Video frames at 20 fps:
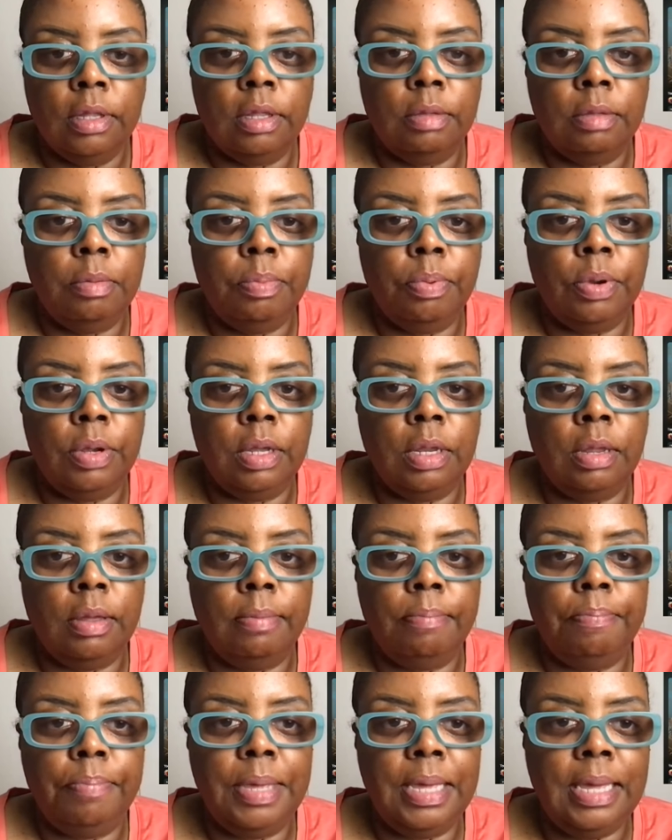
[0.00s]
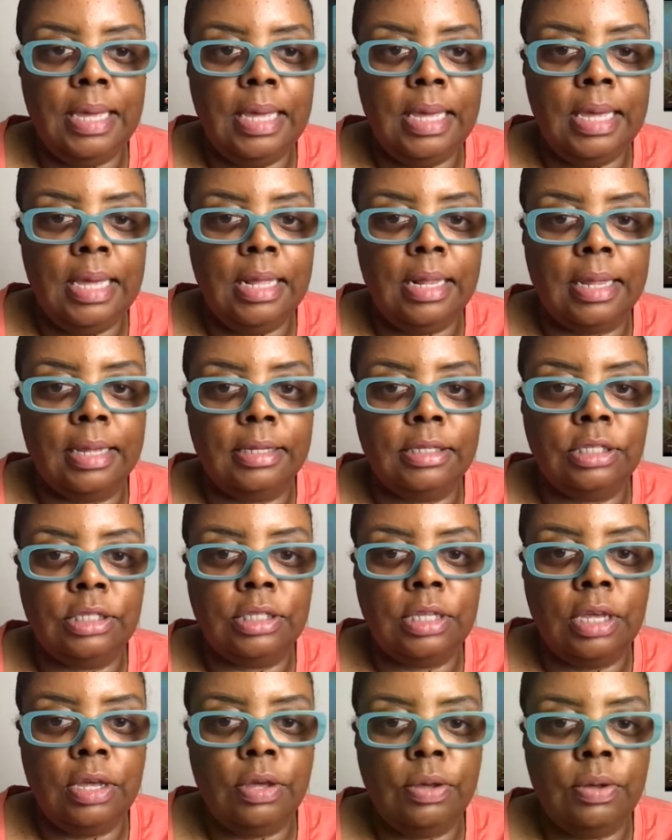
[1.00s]
Let me bring it up big like
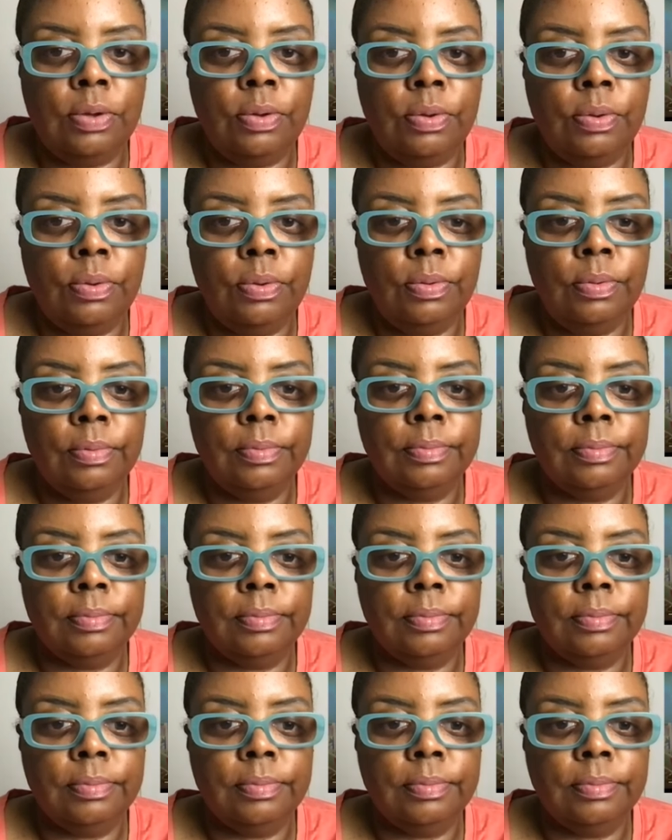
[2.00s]
so.